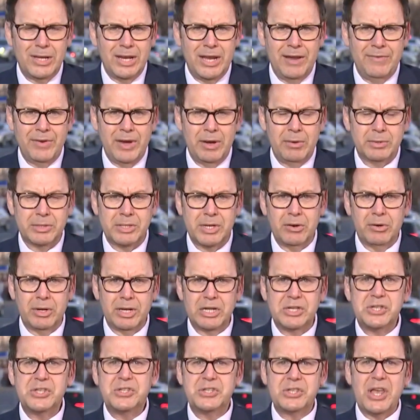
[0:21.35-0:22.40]
Good evening. It was
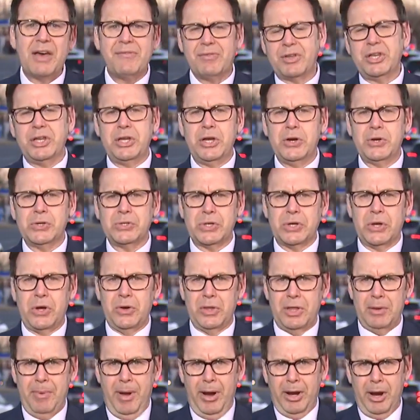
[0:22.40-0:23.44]
nearly 7 years
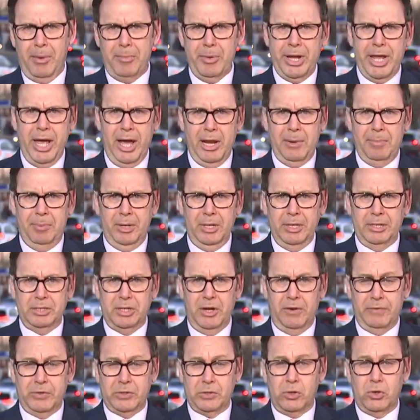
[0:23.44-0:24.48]
ago that Montgomery County
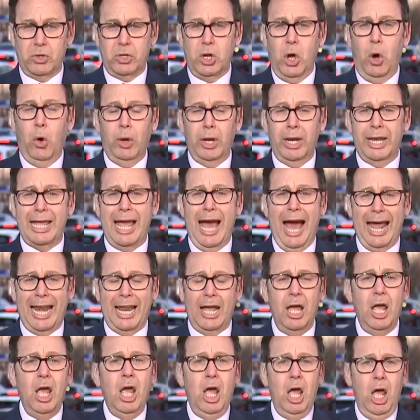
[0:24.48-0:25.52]
Police Officer Noah
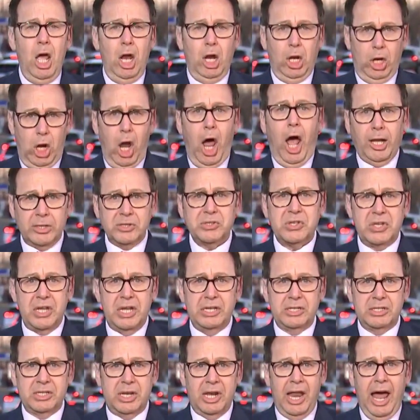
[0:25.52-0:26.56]
Liotta lost
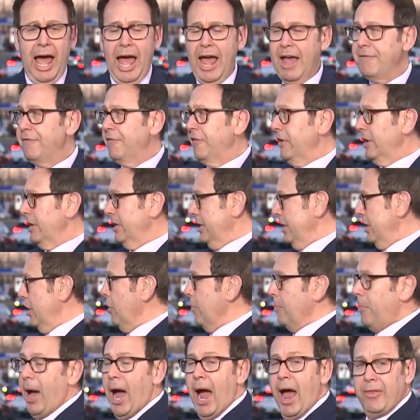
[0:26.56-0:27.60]
his life
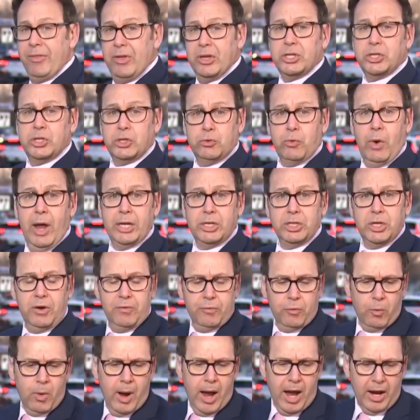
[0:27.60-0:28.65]
nearby this stretch
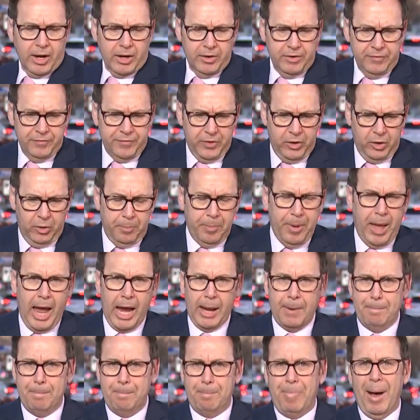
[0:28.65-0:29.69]
of Rockville
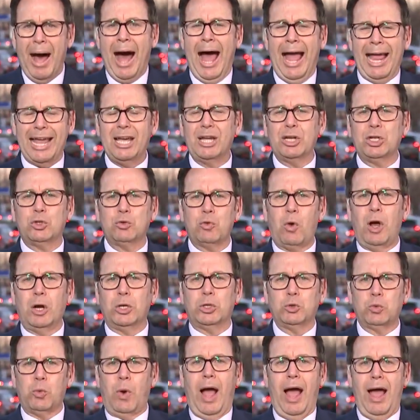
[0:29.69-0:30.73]
Pike by a
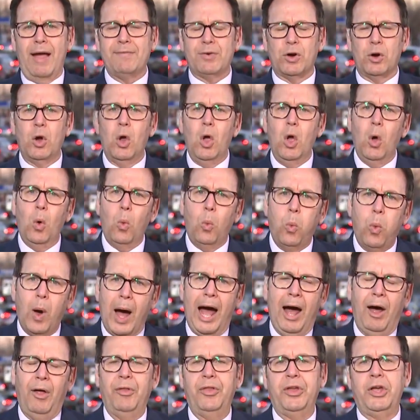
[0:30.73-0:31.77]
drunk driver
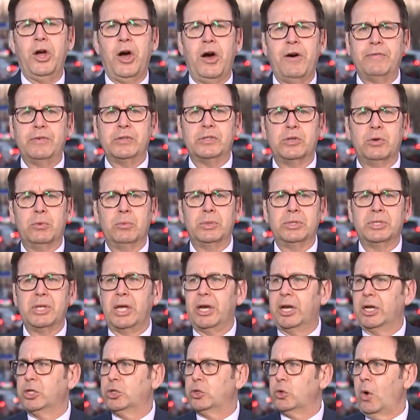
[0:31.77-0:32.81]
while the officer was
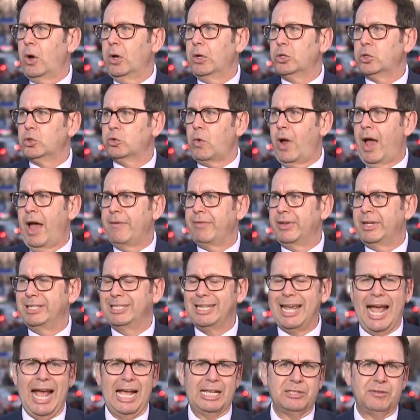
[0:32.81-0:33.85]
on a drunk driving
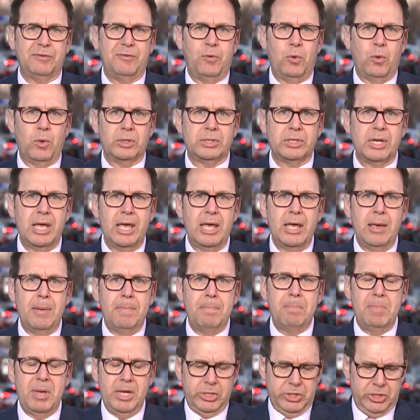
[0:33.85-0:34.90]
task force
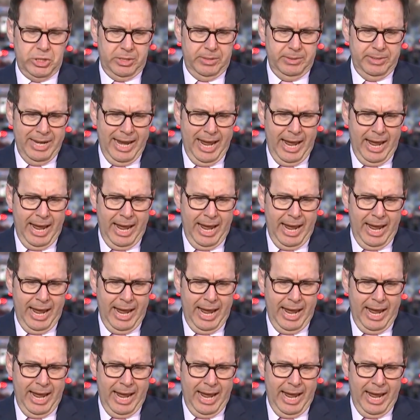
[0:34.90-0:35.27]
mission.